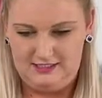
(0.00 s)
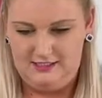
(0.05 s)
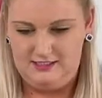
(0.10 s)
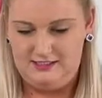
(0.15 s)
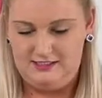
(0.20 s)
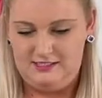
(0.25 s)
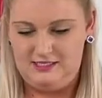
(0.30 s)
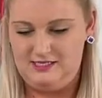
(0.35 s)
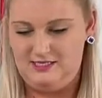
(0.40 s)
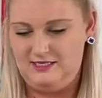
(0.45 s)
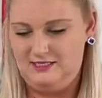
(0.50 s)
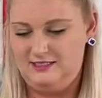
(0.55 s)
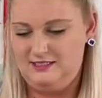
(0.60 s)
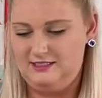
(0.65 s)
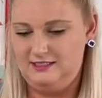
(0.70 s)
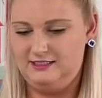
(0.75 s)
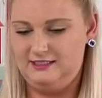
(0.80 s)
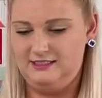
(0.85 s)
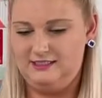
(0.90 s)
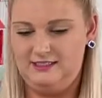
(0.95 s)

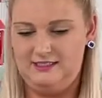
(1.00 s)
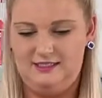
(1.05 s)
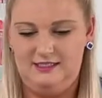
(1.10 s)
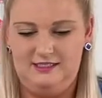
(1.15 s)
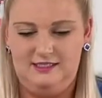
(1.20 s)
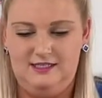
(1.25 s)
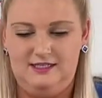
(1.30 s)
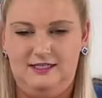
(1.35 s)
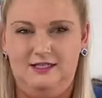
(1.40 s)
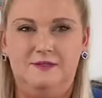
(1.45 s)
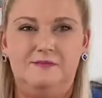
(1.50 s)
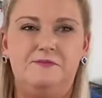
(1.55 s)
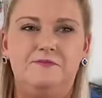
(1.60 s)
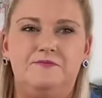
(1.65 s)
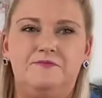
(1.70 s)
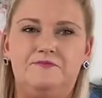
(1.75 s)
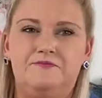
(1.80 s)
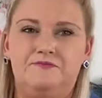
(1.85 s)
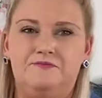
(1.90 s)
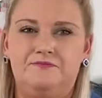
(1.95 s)

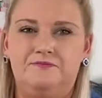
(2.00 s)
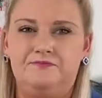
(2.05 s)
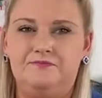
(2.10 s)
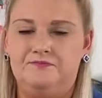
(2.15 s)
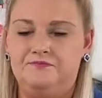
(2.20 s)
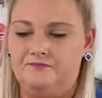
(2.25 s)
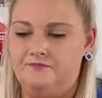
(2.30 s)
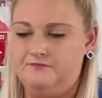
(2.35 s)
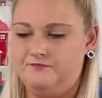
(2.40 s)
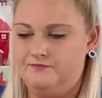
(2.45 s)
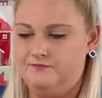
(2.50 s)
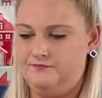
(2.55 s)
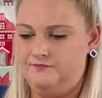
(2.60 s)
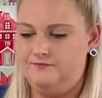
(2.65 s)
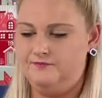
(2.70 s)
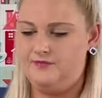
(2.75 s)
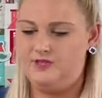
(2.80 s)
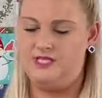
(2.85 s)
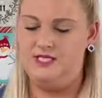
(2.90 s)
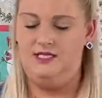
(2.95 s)

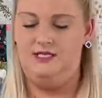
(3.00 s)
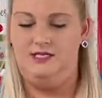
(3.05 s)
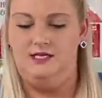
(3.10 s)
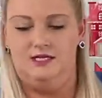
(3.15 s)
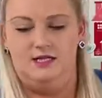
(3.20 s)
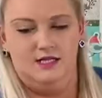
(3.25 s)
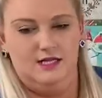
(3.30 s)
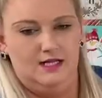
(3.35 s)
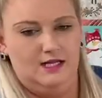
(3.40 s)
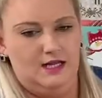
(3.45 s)
(silence)